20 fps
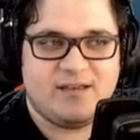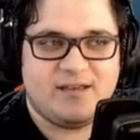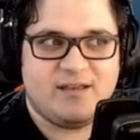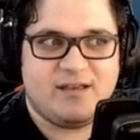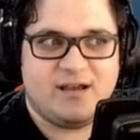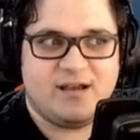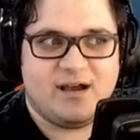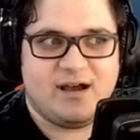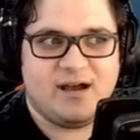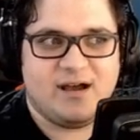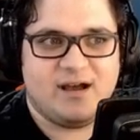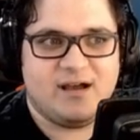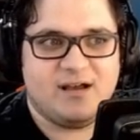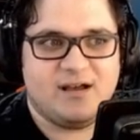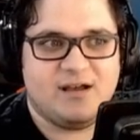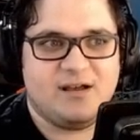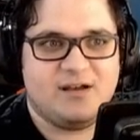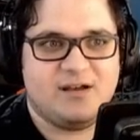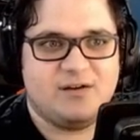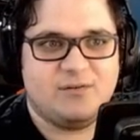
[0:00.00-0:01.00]
Uh,
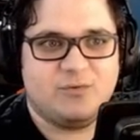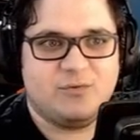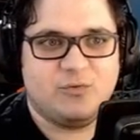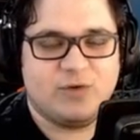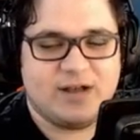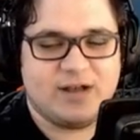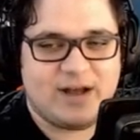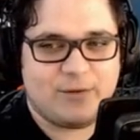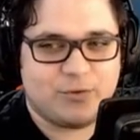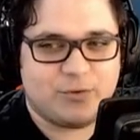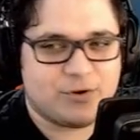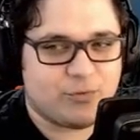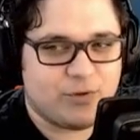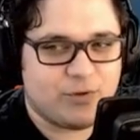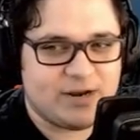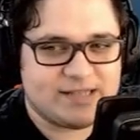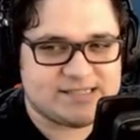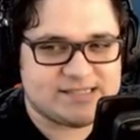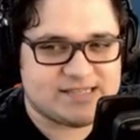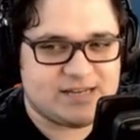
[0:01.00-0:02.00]
well, I wonder
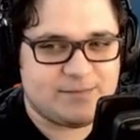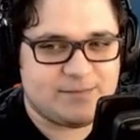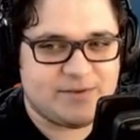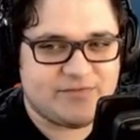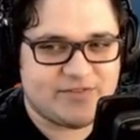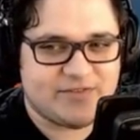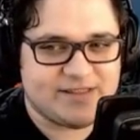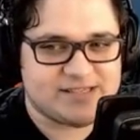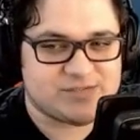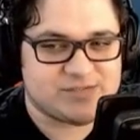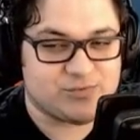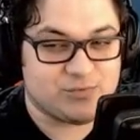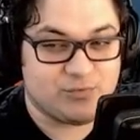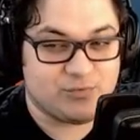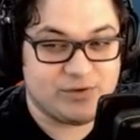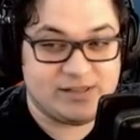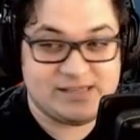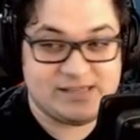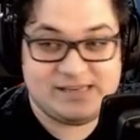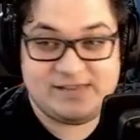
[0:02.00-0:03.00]
what it's going to be for this one.
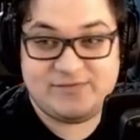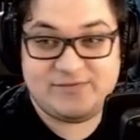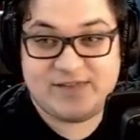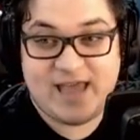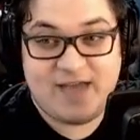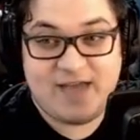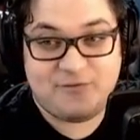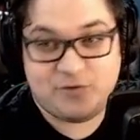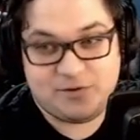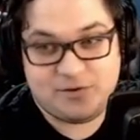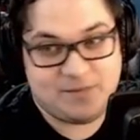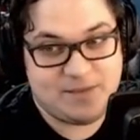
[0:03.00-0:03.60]
Will it even have one?